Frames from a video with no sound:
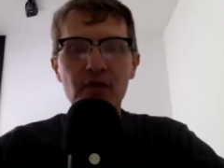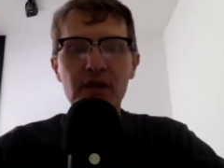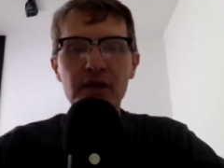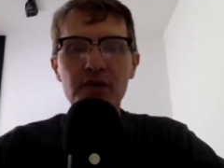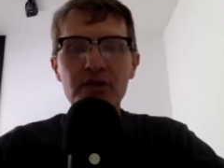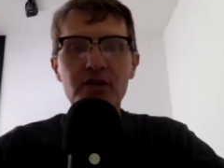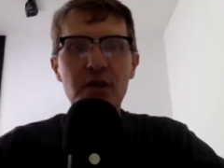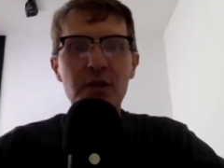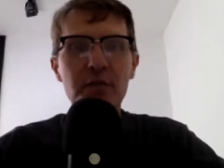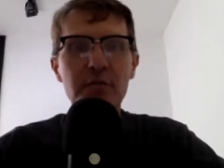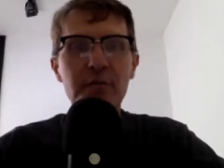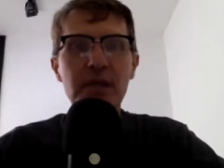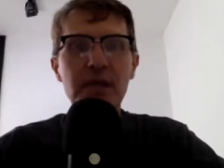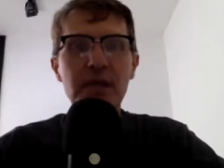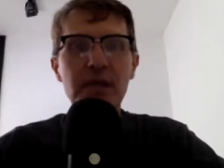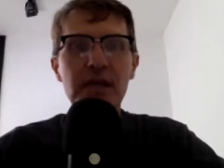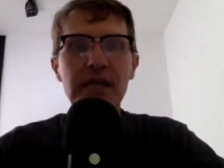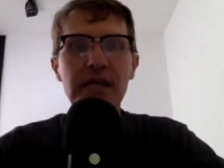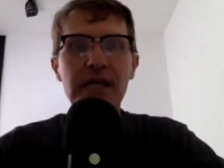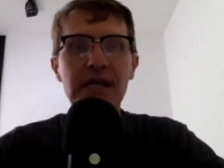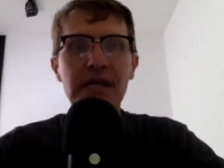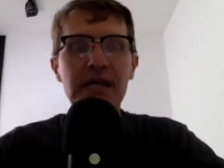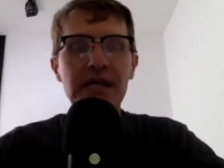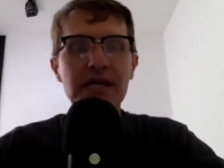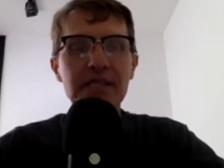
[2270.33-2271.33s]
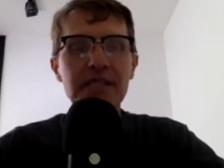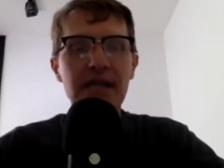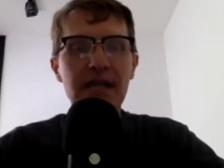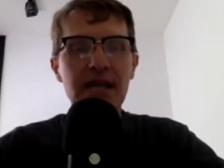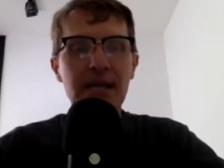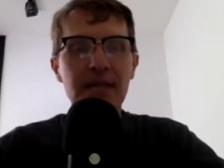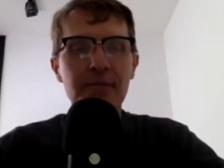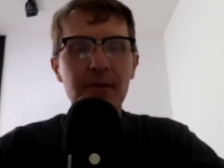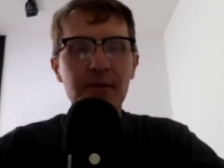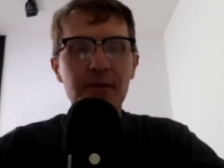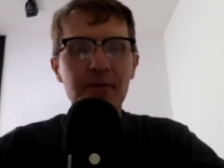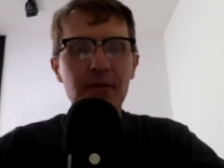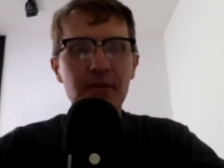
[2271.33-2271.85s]
Petey, feel free to jump in
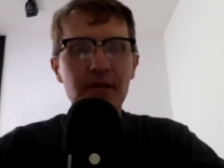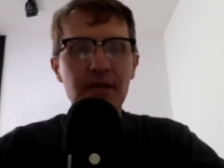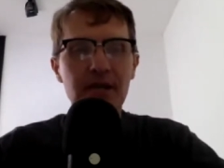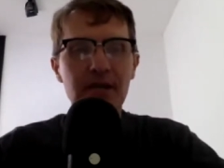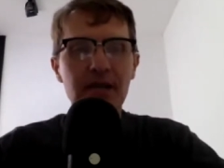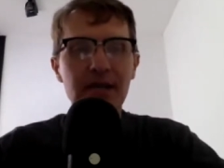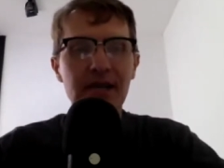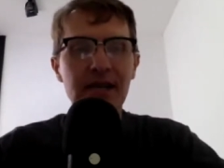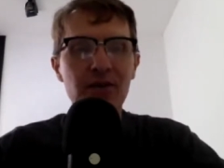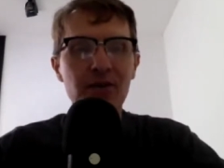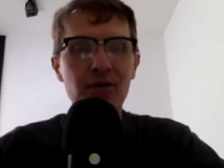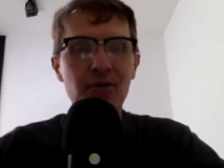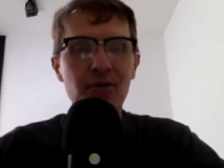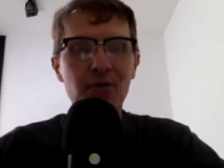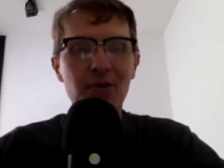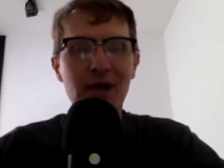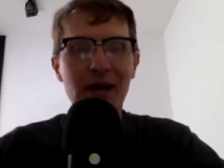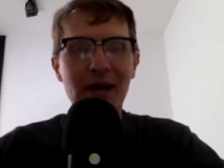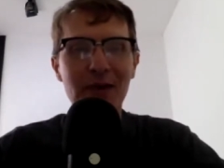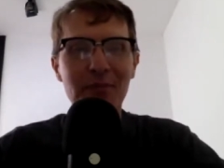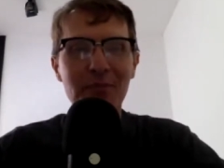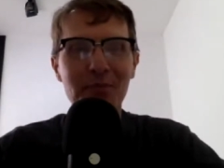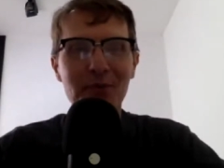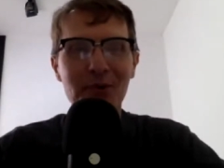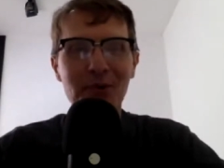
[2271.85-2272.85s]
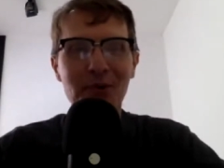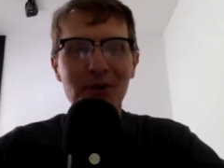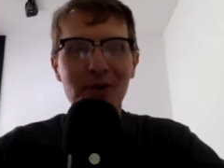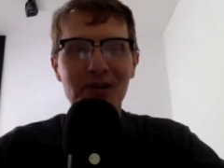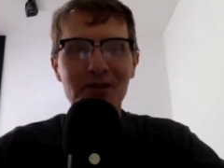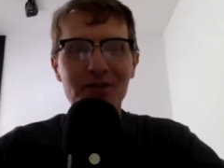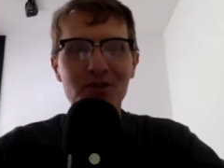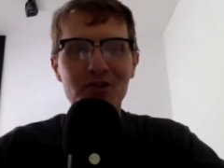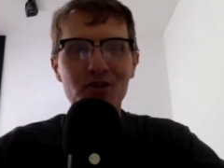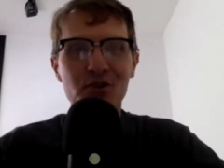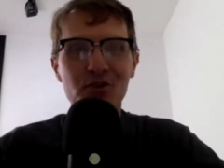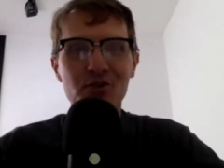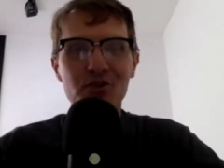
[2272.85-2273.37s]
at any time. I'm going to kind of ramble
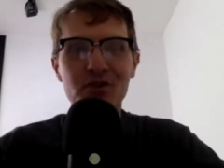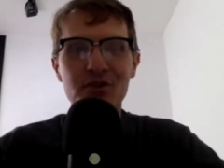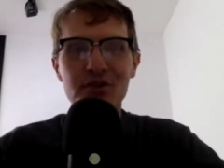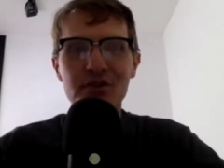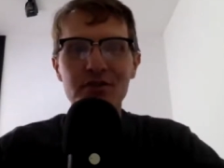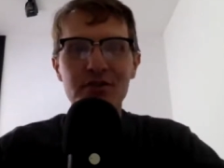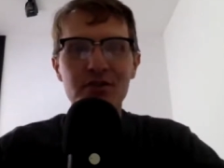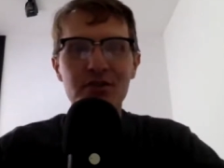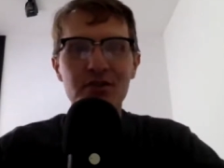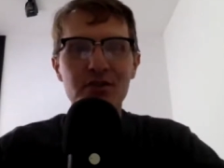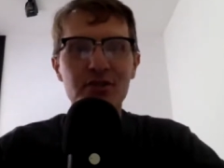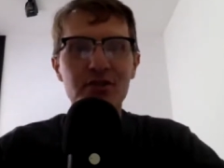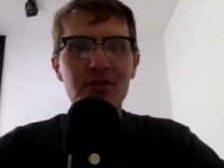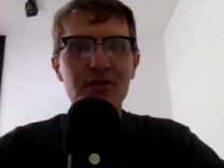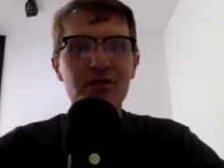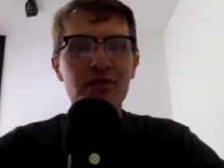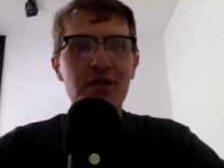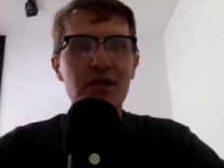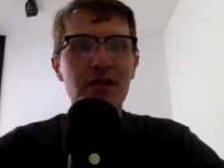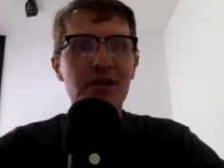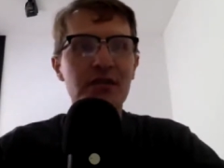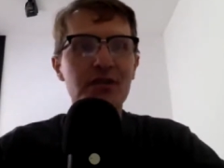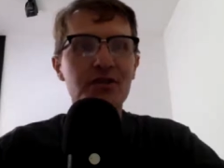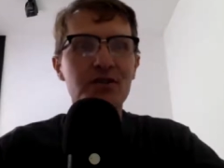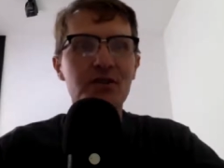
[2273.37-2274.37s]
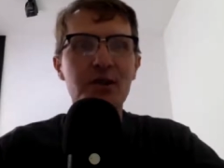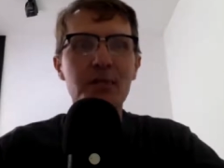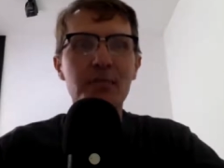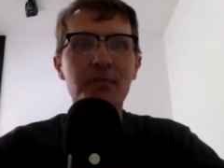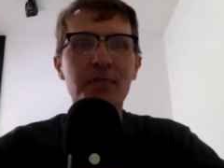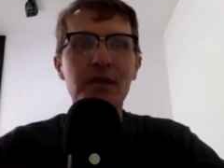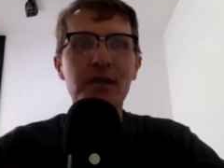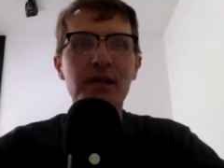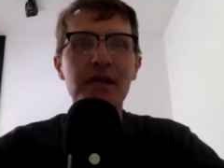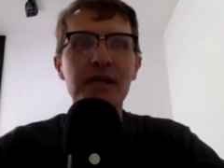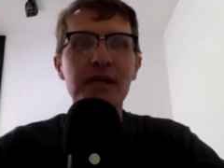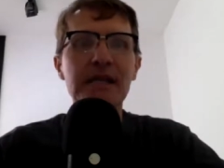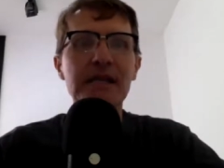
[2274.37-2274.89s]
on, so just just uh, jump
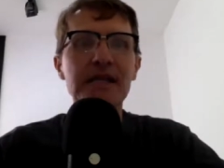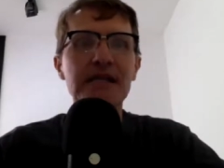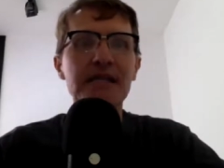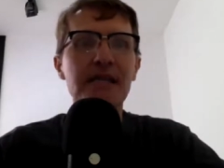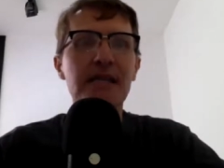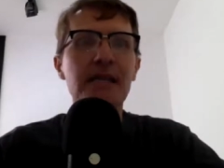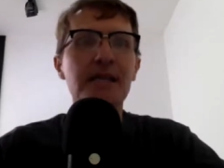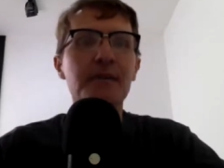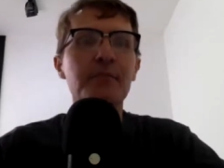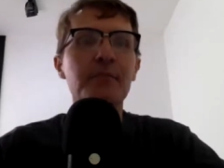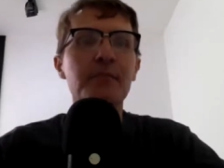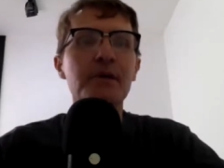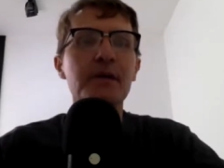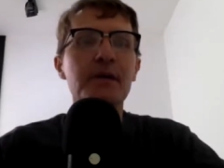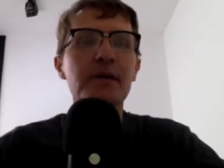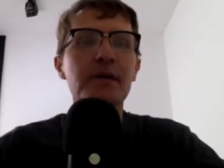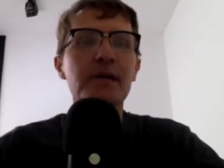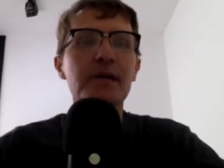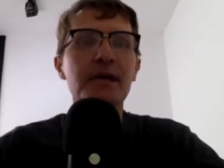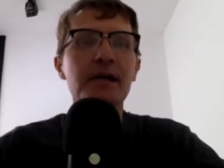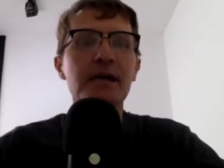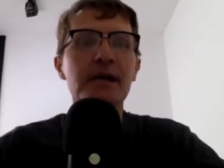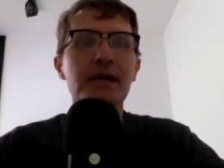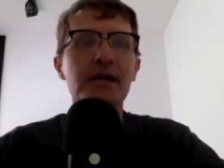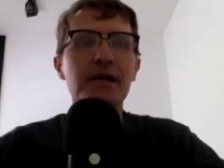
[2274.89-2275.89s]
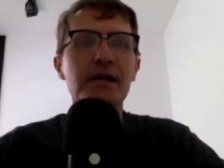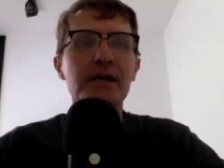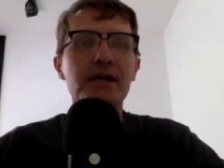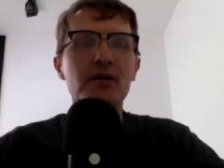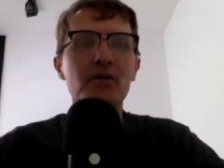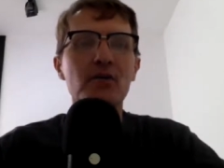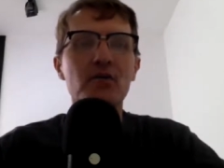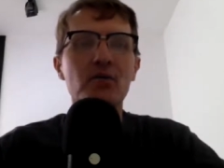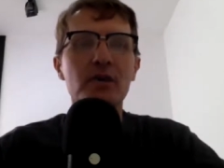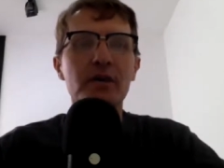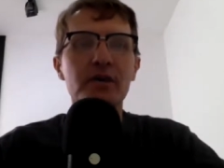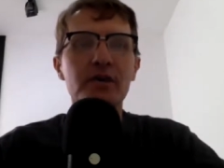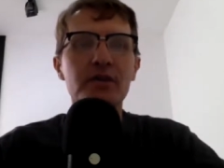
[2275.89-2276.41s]
in anytime uh,
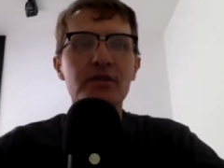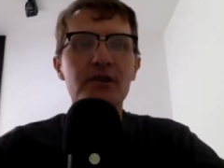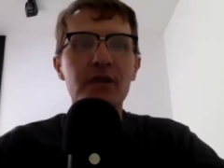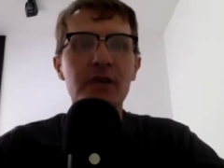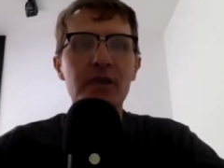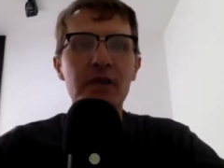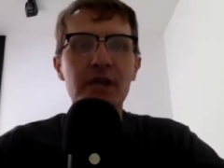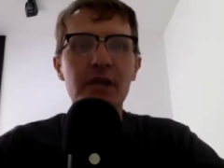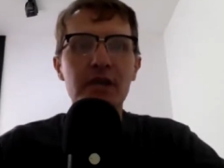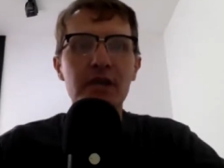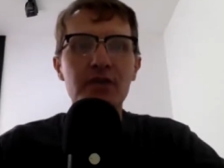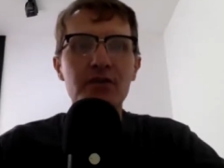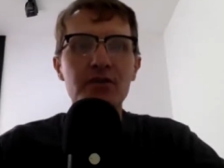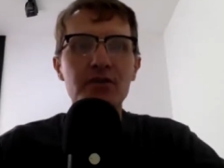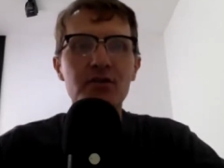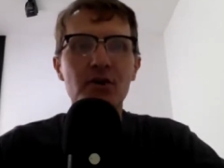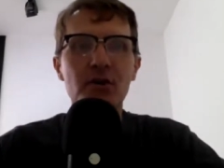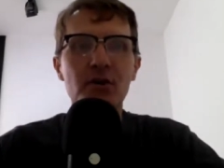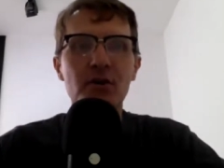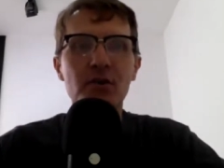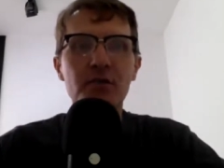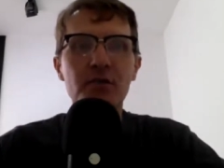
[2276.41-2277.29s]
you wish. So